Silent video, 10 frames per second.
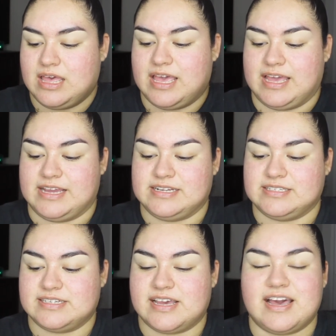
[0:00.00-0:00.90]

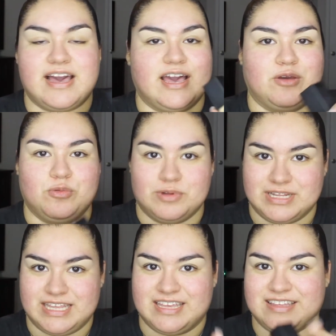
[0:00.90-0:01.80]
and I
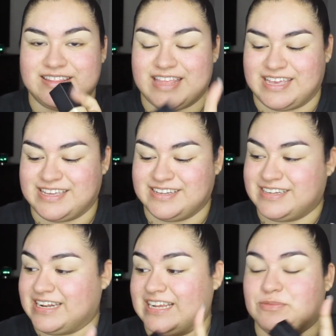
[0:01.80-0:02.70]
really like it.
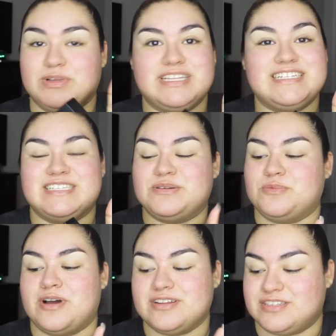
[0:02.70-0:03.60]
And I really didn't
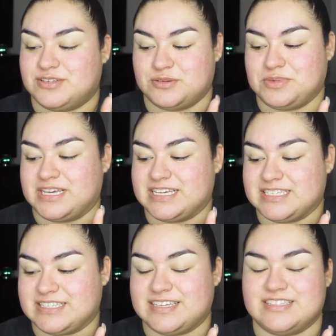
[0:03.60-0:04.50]
want to
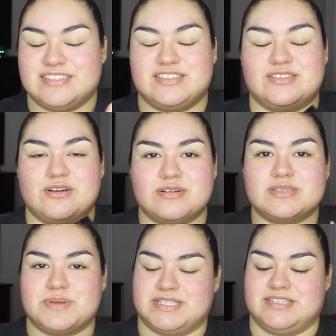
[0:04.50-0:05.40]
because it's so
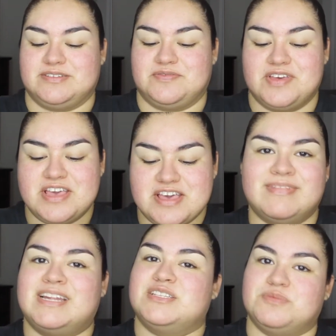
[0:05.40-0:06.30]
expensive
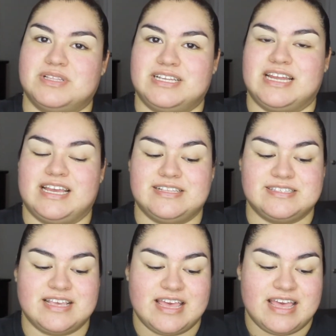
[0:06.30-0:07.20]
and it's really
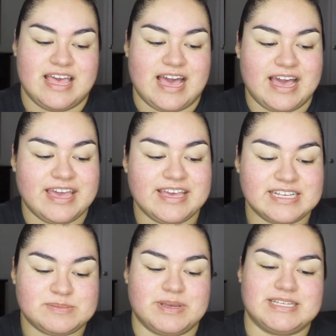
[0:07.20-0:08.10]
nice. I
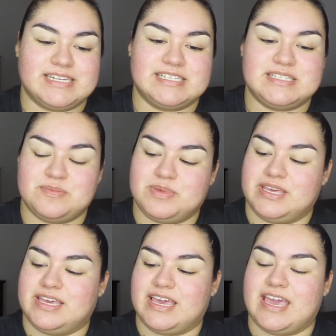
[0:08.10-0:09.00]
expected it to
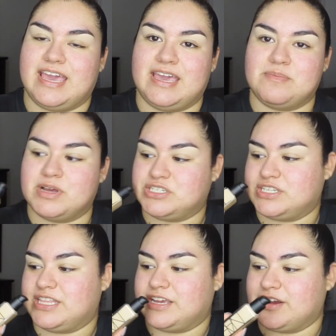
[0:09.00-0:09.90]
be a much
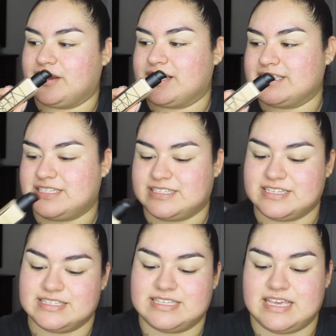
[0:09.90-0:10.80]
thicker
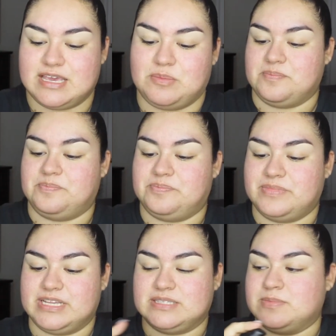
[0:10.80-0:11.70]
consistency.
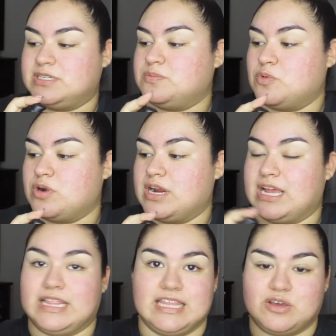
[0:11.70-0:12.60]
It's much more
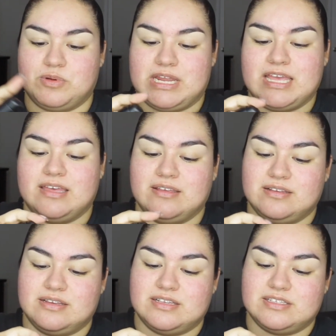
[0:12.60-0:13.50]
liquidy.
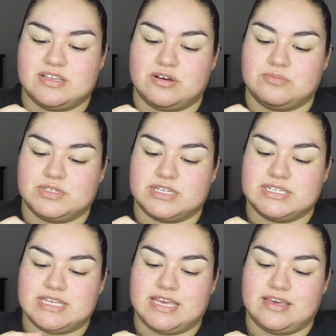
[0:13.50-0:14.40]
So I'm just going
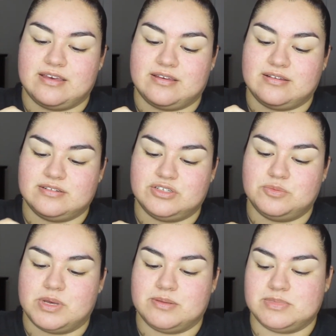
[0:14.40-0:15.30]
to take 2
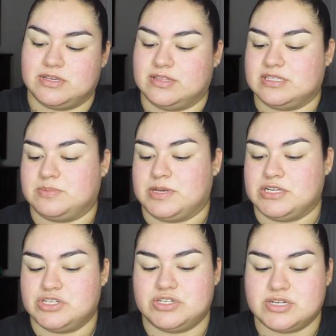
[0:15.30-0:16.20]
pumps on the
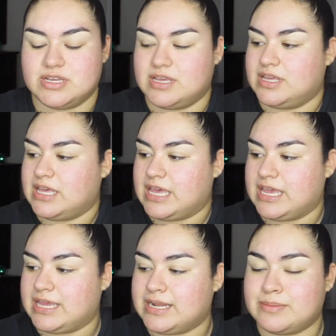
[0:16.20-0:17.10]
sponge
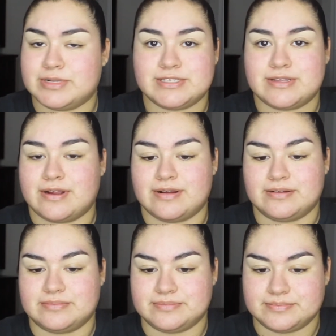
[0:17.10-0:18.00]
and I'm going to start
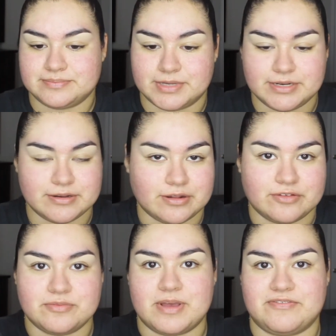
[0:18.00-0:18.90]
putting it all
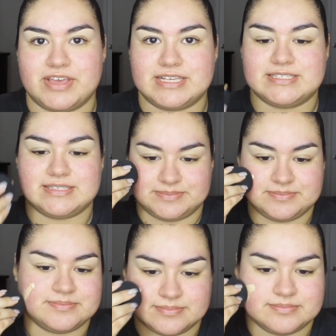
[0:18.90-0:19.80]
over my face.
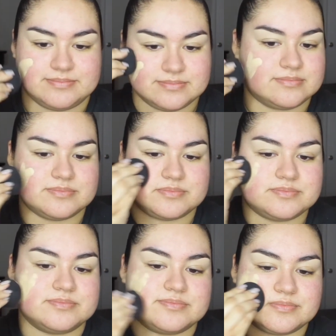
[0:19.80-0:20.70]
And with this
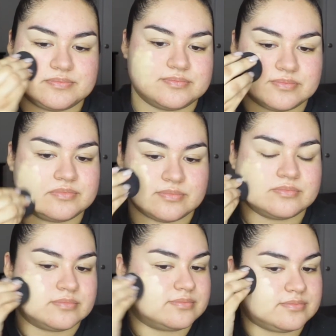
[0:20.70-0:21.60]
foundation, luckily a little
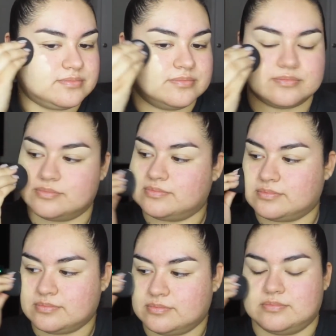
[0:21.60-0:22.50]
does go a long
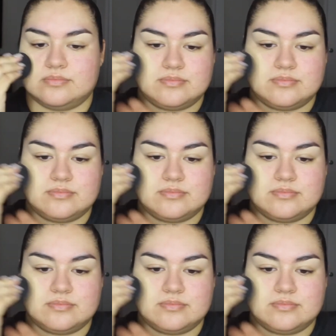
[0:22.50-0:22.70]
way,